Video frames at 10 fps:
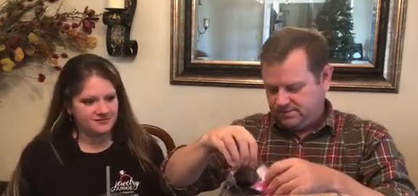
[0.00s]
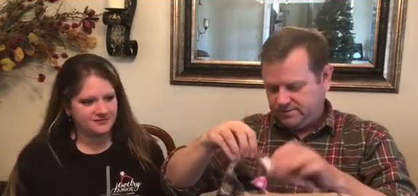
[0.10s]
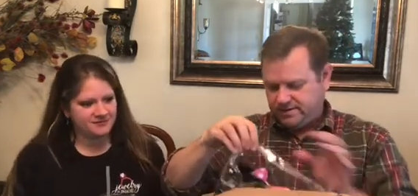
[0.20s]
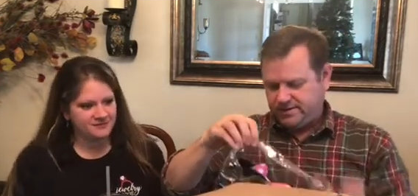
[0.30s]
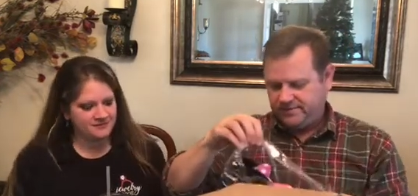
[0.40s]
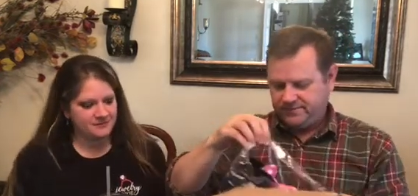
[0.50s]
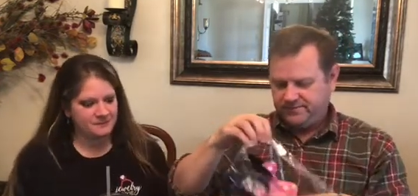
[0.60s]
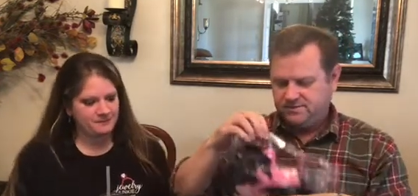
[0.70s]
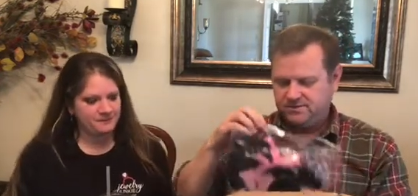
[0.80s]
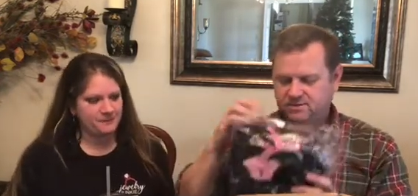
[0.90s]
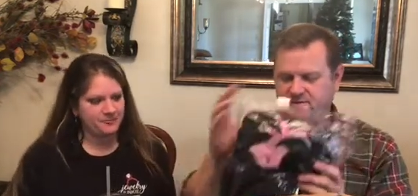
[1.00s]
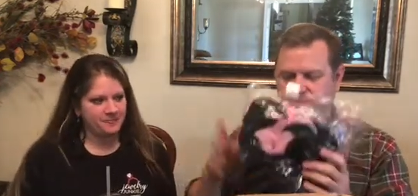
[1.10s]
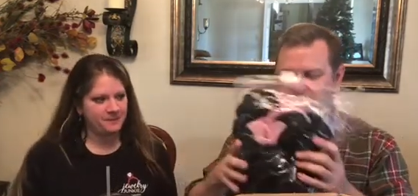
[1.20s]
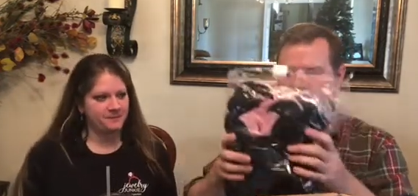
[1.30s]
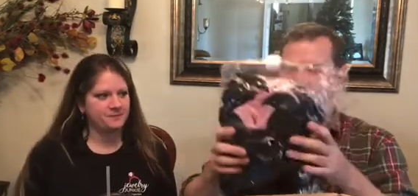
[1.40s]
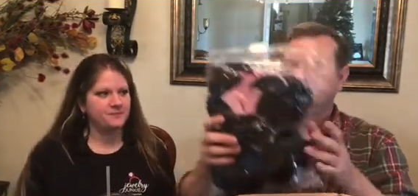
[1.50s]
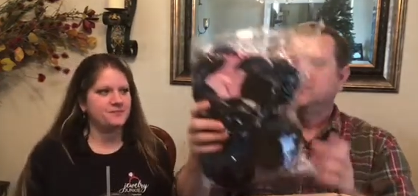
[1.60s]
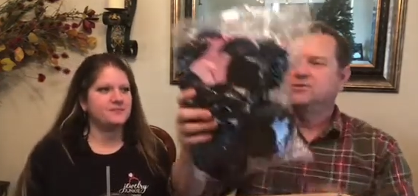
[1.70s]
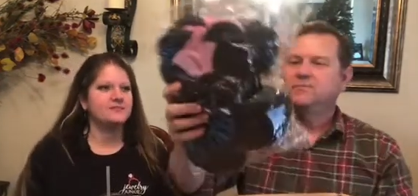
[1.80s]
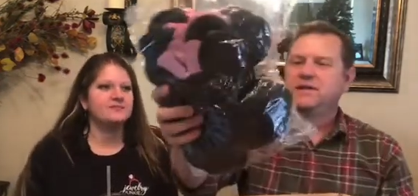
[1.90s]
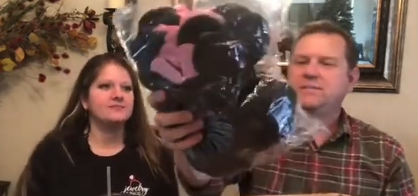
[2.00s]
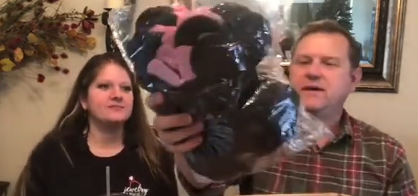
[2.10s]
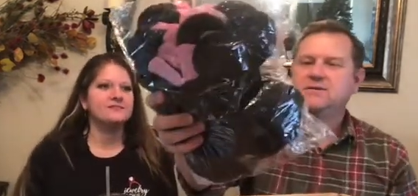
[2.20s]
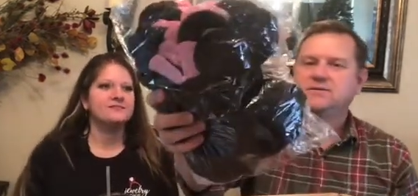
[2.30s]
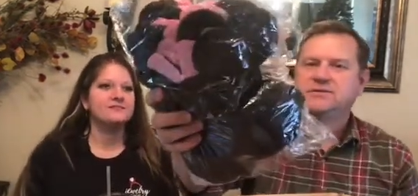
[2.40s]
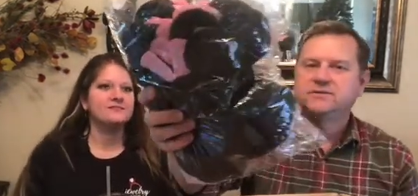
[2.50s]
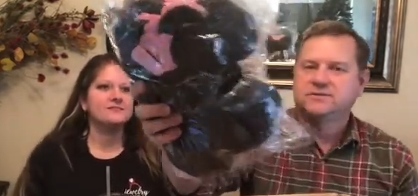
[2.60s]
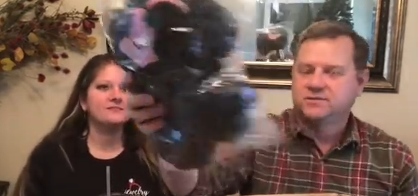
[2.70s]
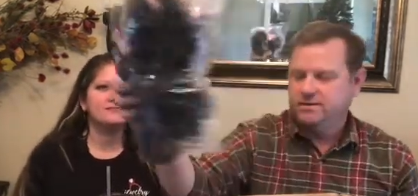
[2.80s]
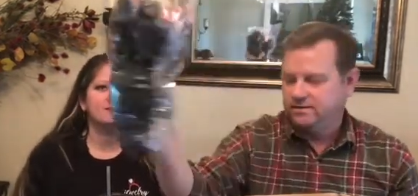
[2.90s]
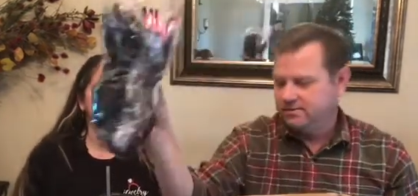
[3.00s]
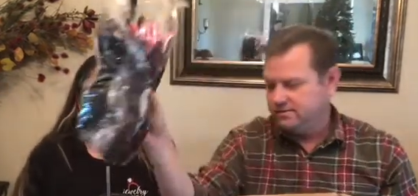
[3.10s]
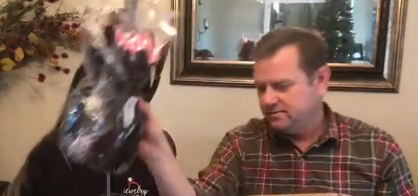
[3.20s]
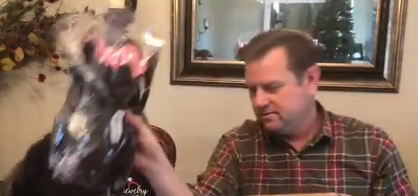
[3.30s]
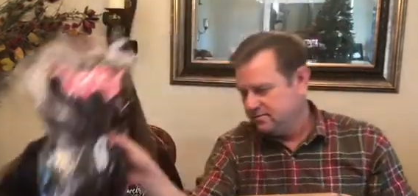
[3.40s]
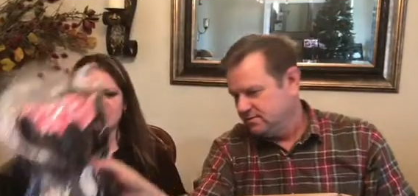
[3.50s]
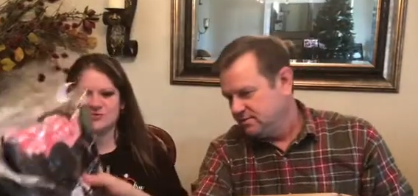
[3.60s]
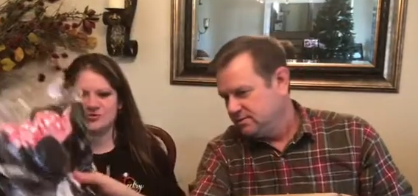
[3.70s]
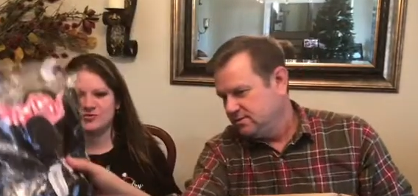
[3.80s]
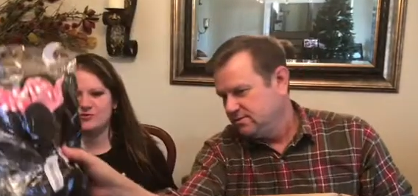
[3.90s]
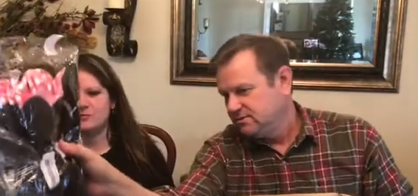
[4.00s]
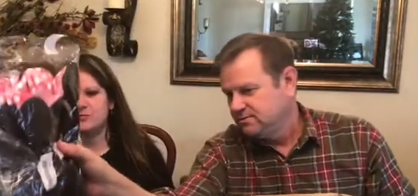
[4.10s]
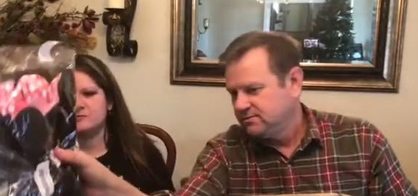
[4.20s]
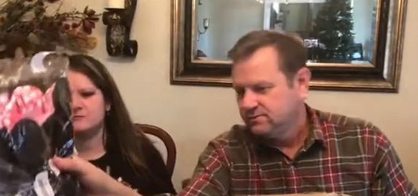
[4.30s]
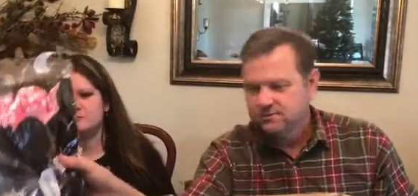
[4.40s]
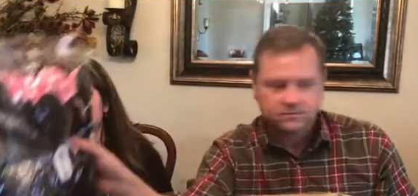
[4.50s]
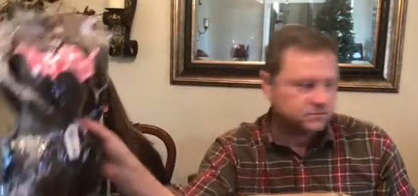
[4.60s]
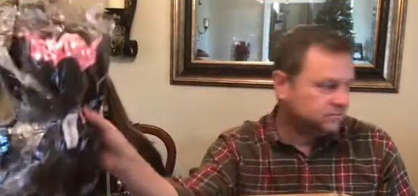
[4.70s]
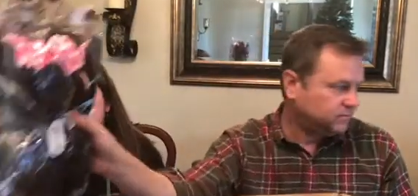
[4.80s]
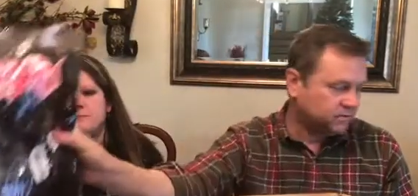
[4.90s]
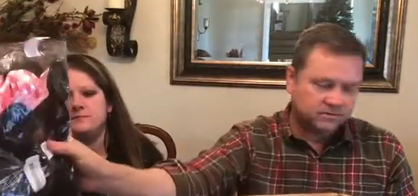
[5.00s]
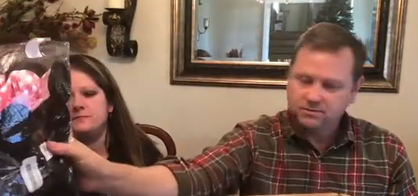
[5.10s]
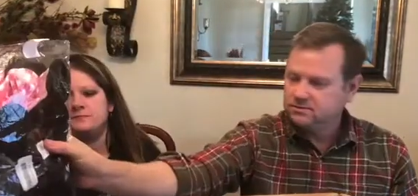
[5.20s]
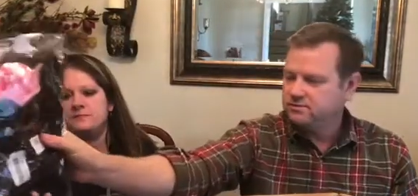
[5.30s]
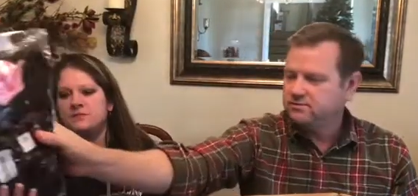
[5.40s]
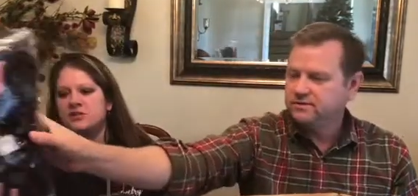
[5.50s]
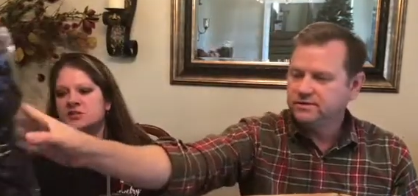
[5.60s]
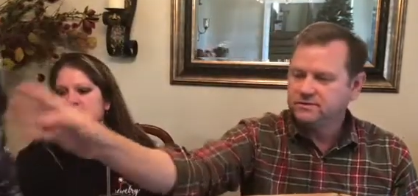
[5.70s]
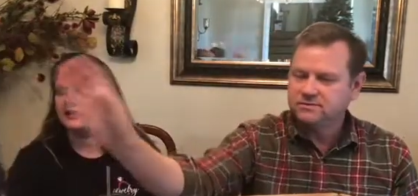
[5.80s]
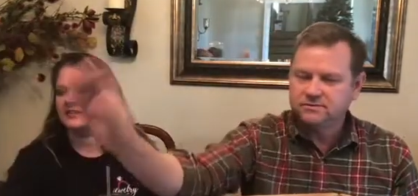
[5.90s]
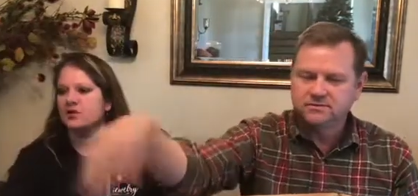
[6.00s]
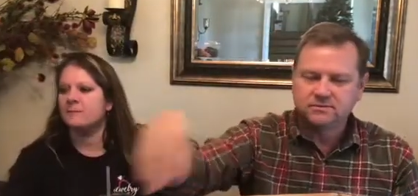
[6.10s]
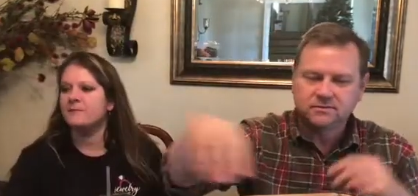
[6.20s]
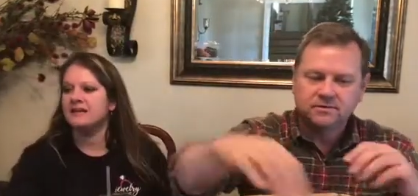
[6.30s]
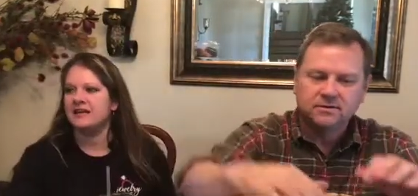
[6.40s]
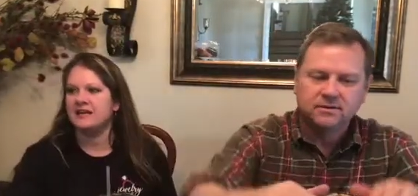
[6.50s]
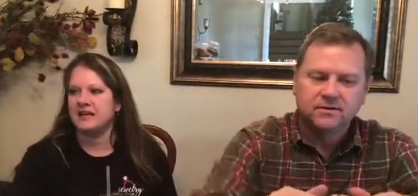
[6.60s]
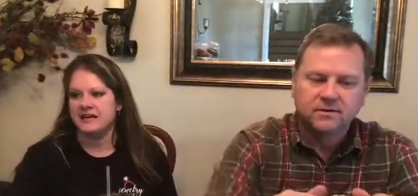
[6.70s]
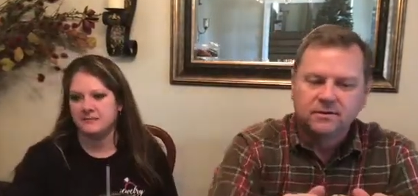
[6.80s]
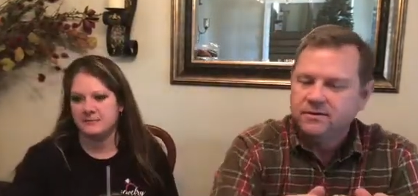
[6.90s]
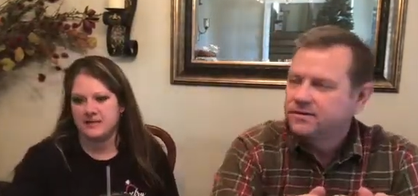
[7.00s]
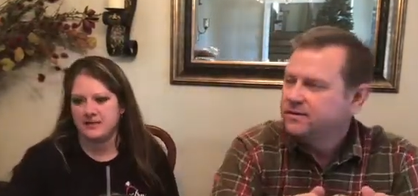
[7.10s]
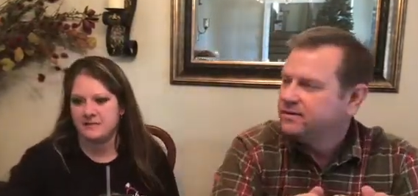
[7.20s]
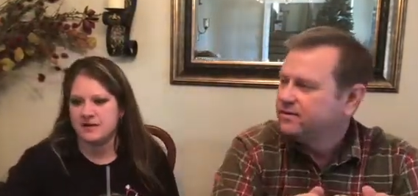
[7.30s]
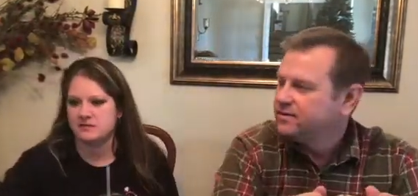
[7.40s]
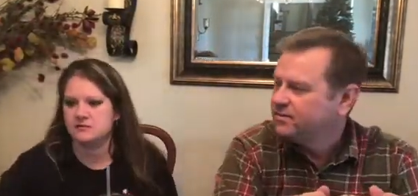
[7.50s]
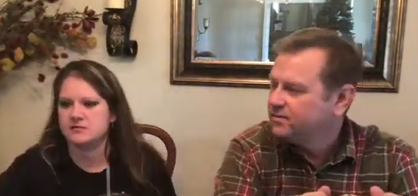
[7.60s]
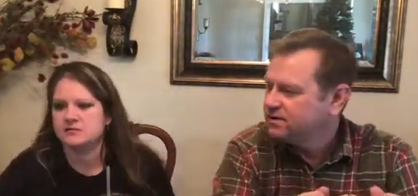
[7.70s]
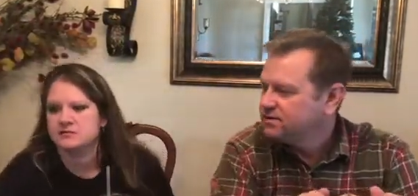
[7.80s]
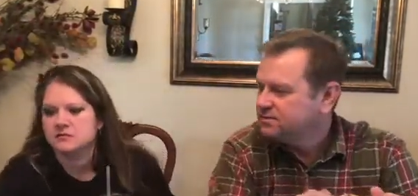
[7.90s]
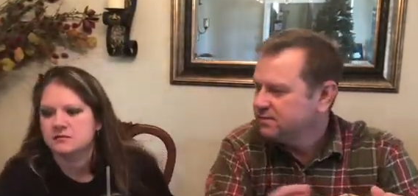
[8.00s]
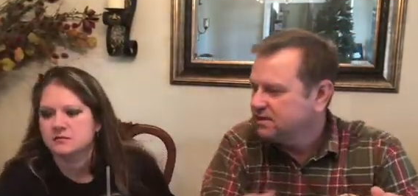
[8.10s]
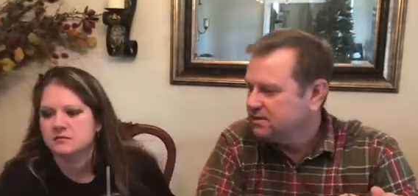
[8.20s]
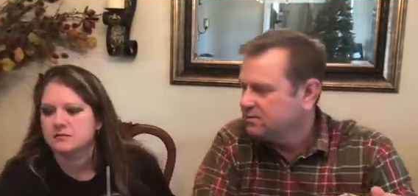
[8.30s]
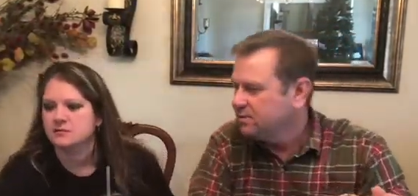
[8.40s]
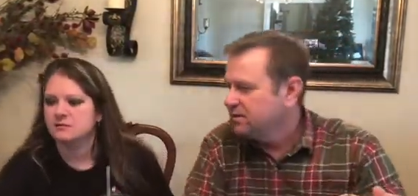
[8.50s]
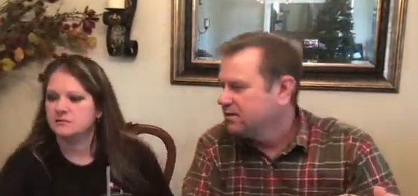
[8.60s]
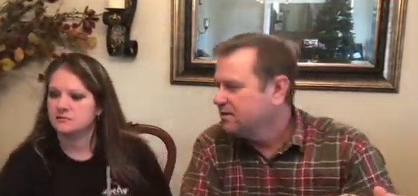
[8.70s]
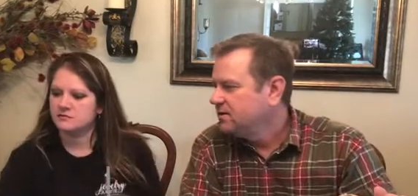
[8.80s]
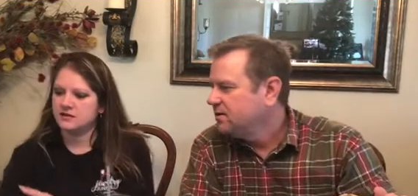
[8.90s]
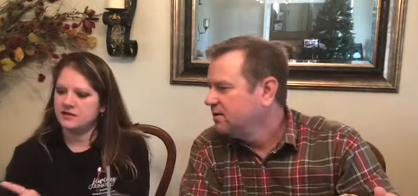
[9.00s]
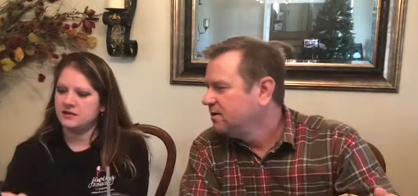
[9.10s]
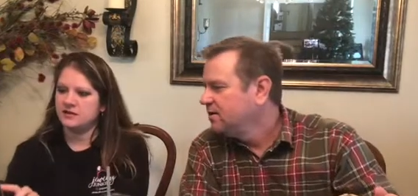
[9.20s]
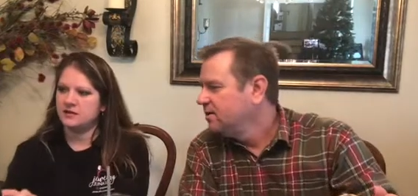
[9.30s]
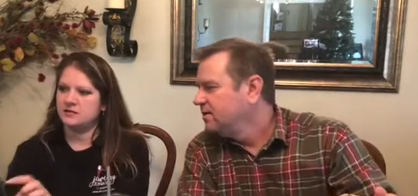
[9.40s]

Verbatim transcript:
Speaker 1: to keep them? Okay, so got your Minnie Mouse ears there.
Speaker 2: Those are adorable. It looks like they're Mickey and Minnie Mouse.
Speaker 1: Where's the Mickey part? Right here.